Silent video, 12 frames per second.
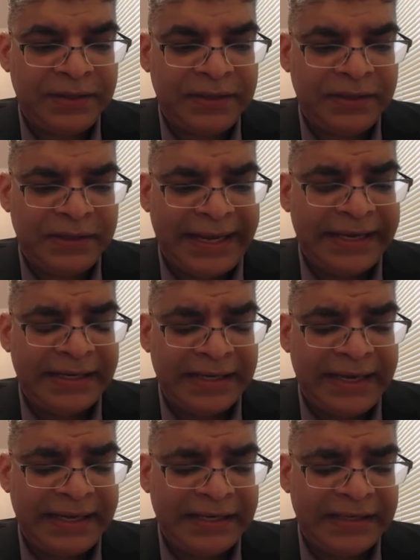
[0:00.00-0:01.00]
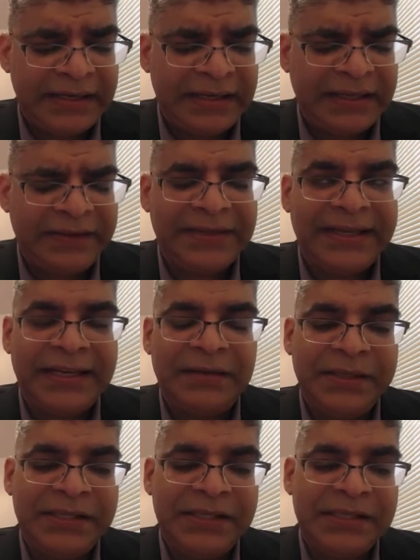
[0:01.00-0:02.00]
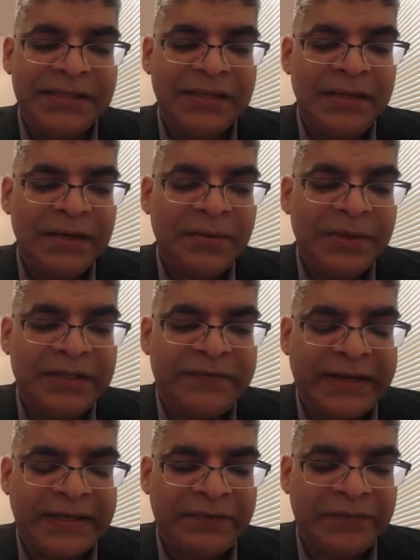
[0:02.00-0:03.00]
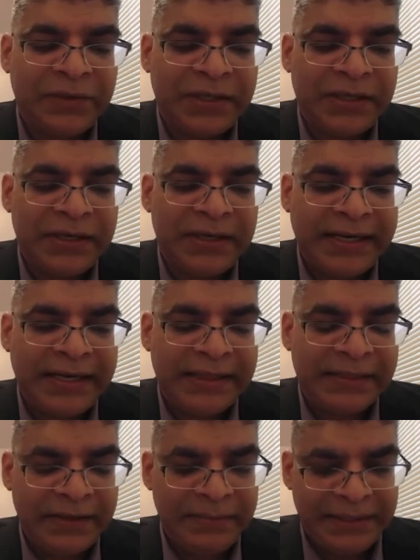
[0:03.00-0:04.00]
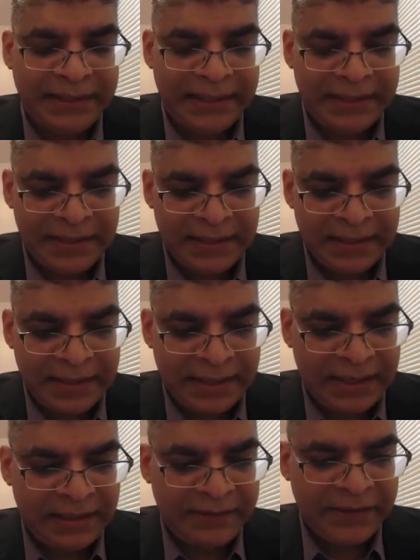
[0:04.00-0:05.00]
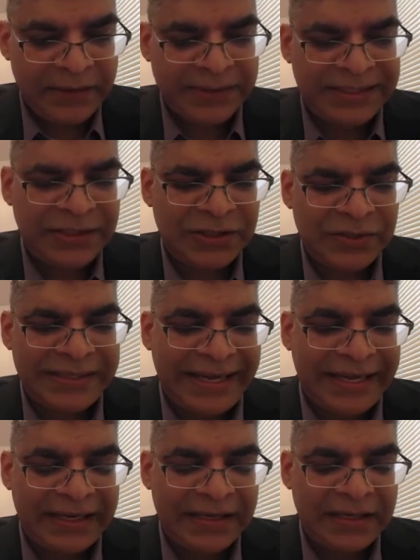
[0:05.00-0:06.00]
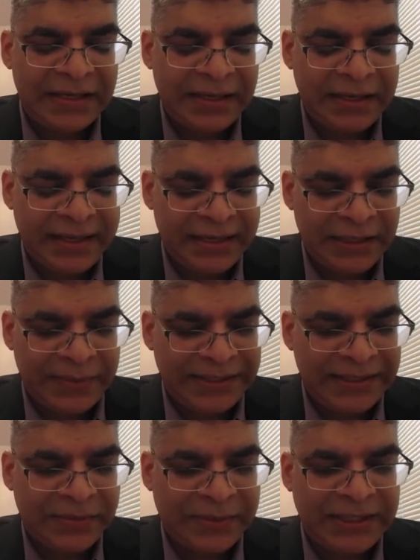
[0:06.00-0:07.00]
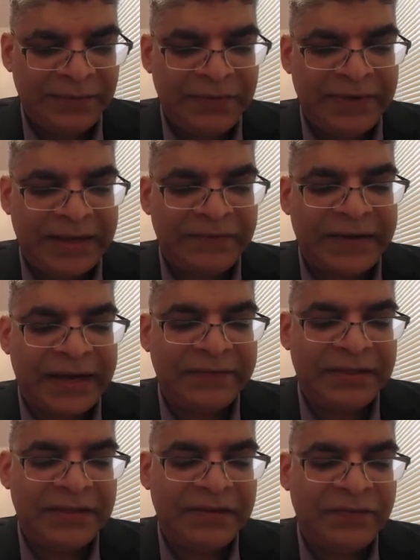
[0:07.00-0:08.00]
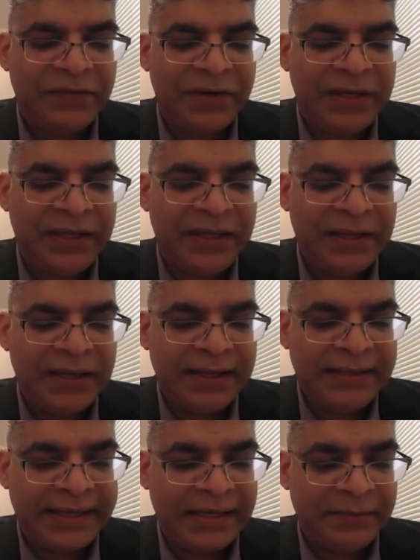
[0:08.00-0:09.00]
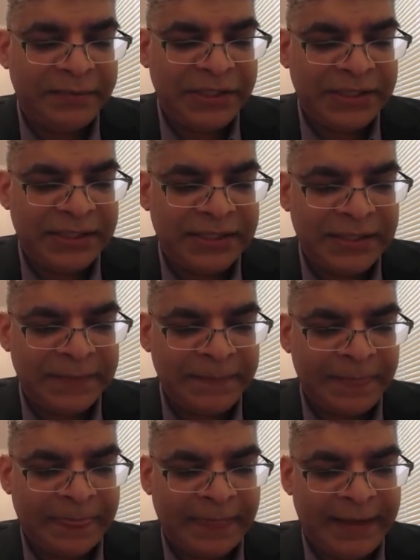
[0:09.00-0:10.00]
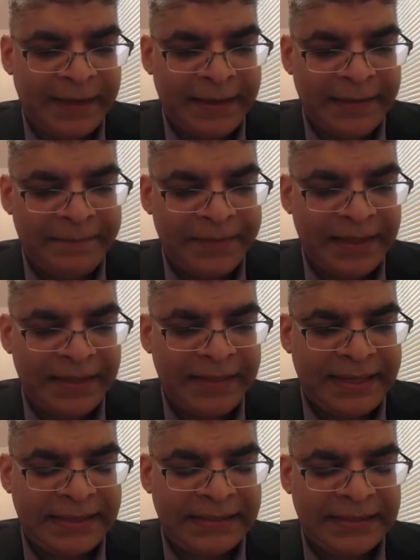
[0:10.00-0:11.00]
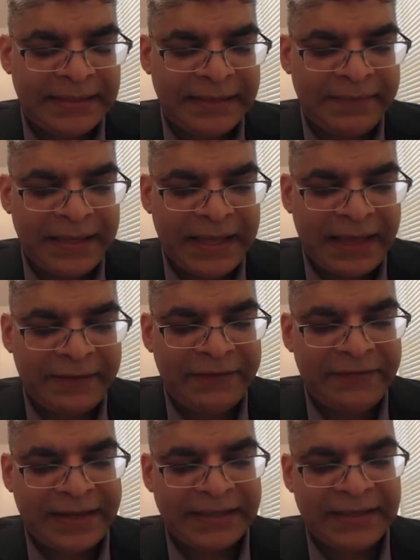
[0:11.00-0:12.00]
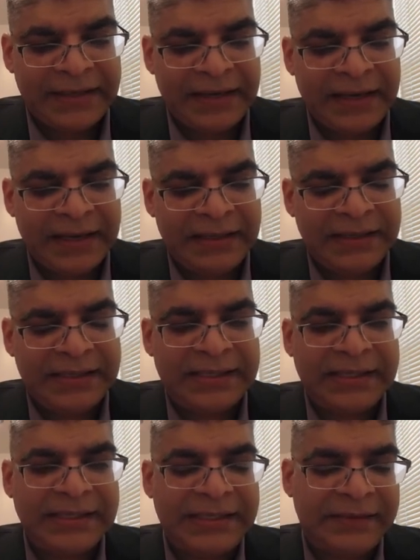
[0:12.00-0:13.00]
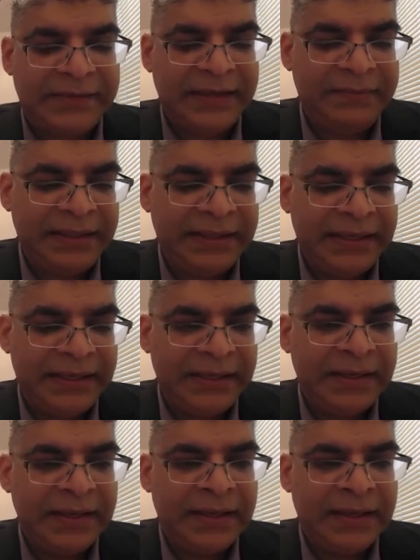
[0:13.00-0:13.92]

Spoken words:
were 811 data breaches, which affected 493 million individuals. And to date, in 2020, we've had 540 data breaches that have affected 163 million